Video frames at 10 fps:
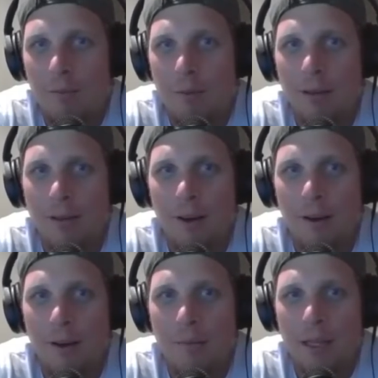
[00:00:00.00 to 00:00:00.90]
my
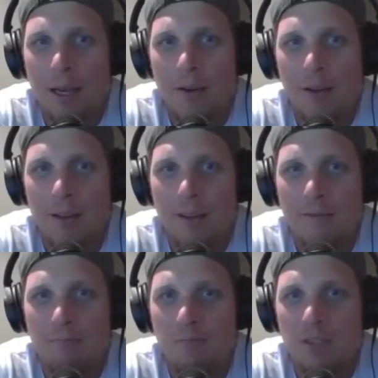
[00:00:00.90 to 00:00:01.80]
daughter comes out
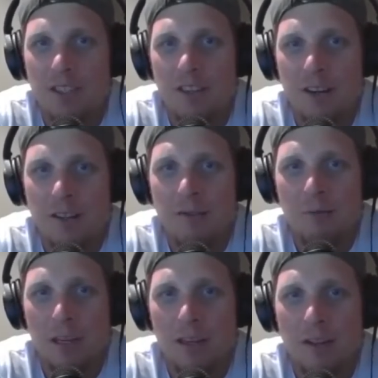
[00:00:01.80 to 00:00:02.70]
and just starts
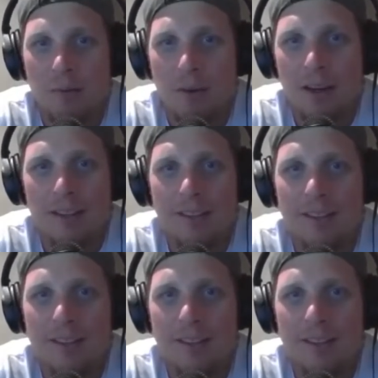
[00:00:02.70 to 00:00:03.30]
swinging on the rings.